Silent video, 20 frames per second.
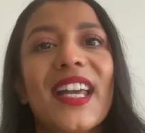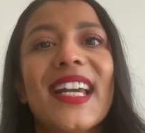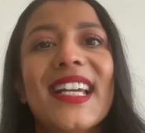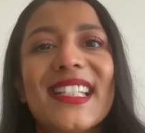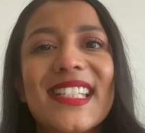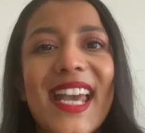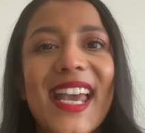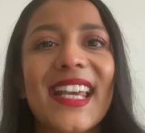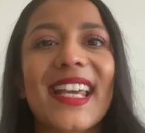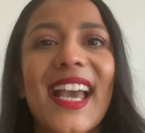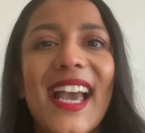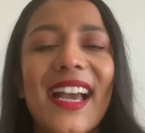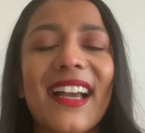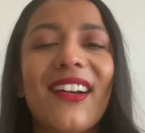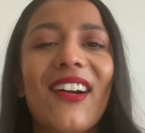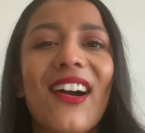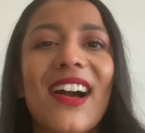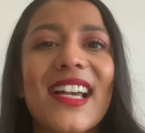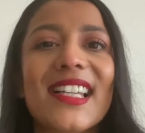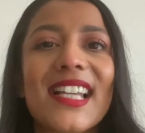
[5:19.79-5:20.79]
Take care,
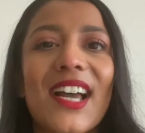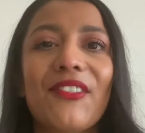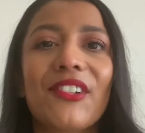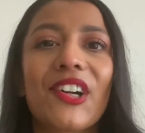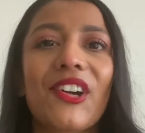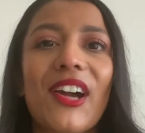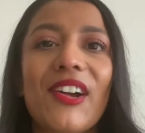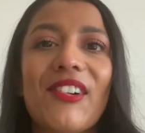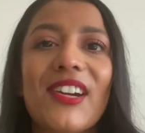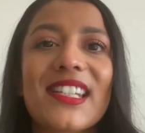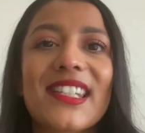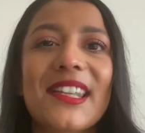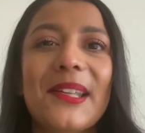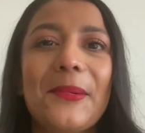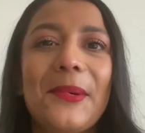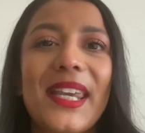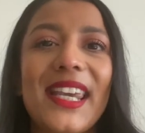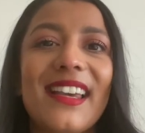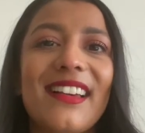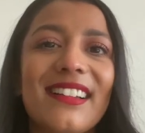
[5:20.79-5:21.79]
guys. Have a great rest of the
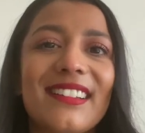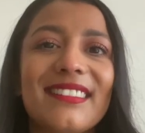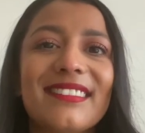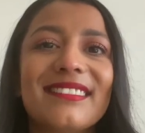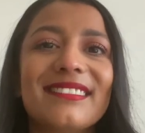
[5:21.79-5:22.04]
week.